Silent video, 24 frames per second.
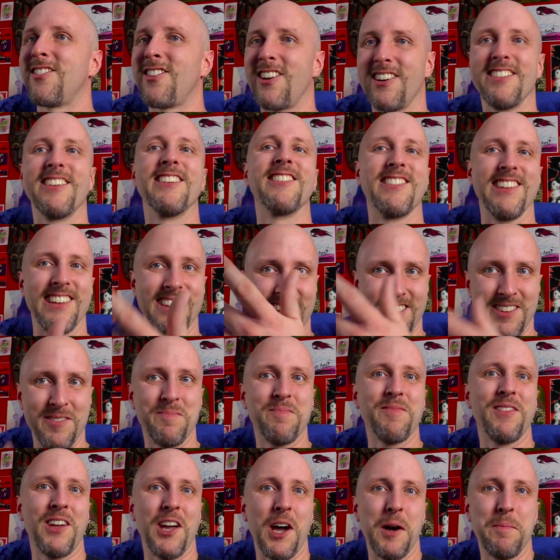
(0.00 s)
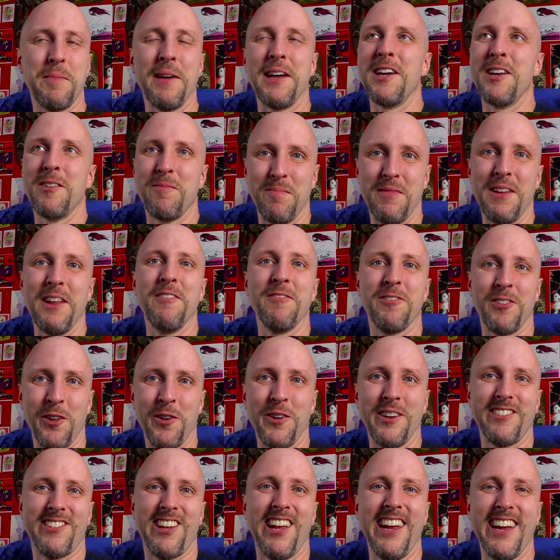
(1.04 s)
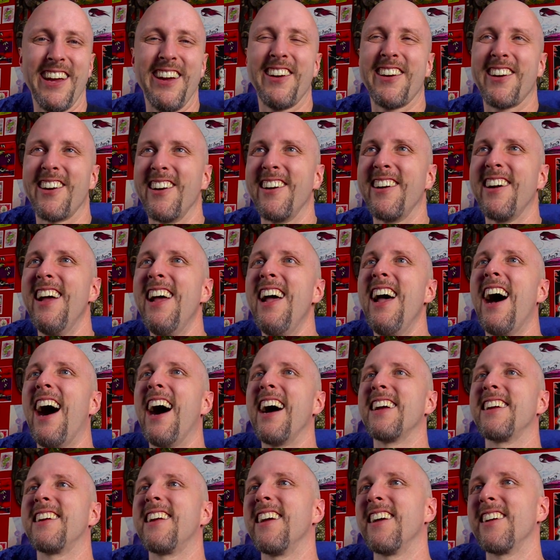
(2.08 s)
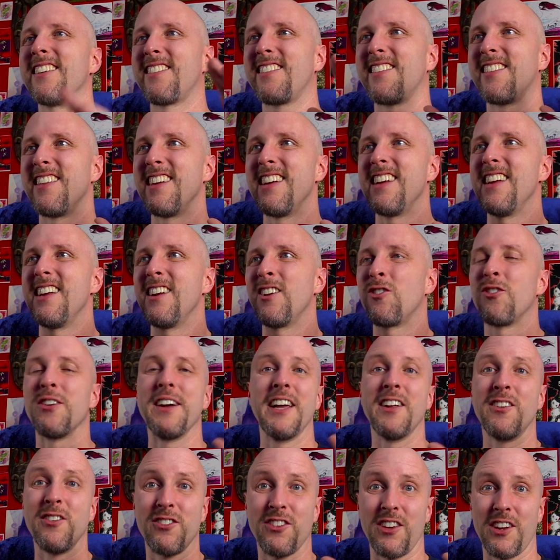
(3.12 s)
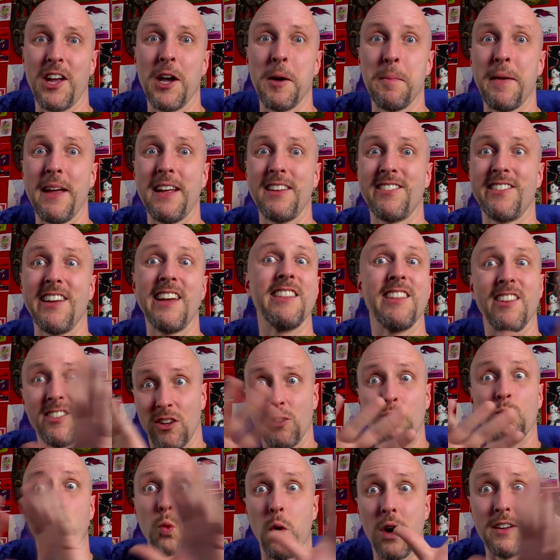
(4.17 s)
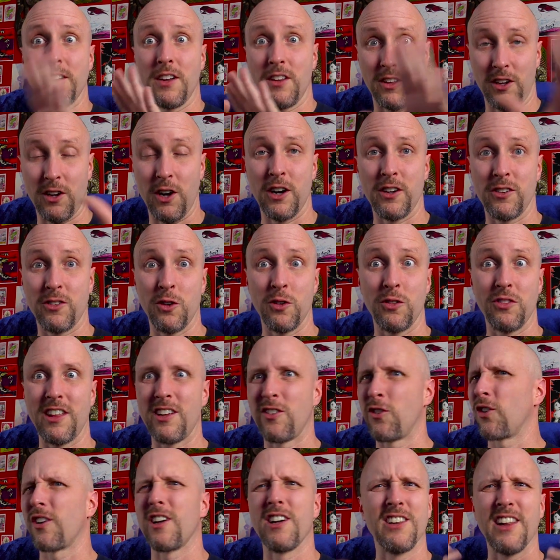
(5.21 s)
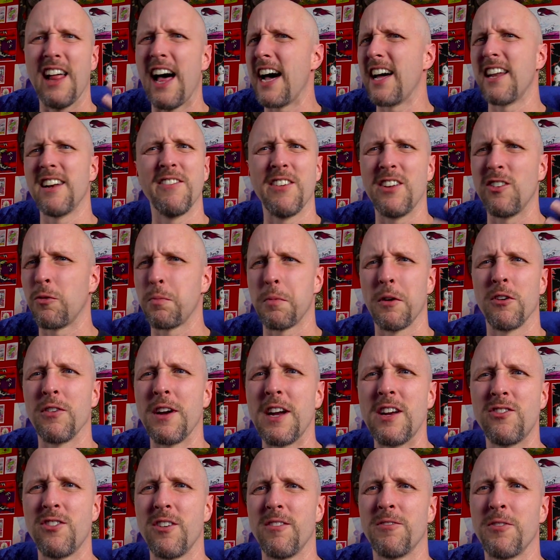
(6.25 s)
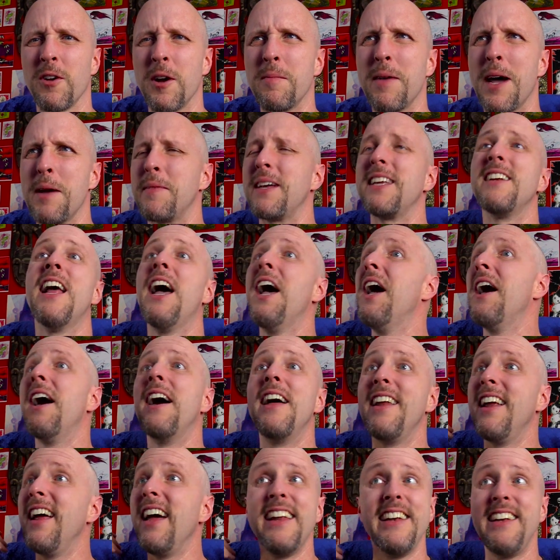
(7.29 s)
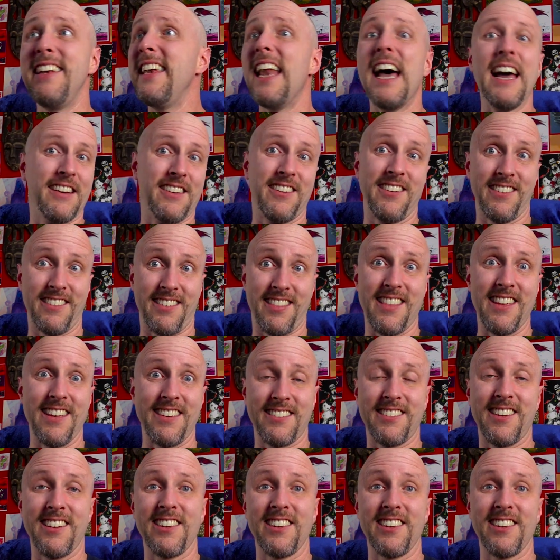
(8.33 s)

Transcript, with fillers: starting to see the Cuphead influence here. I guess the creators of Cuphead said this is one of the cartoons they took a lot of inspiration from. I mean, not just this,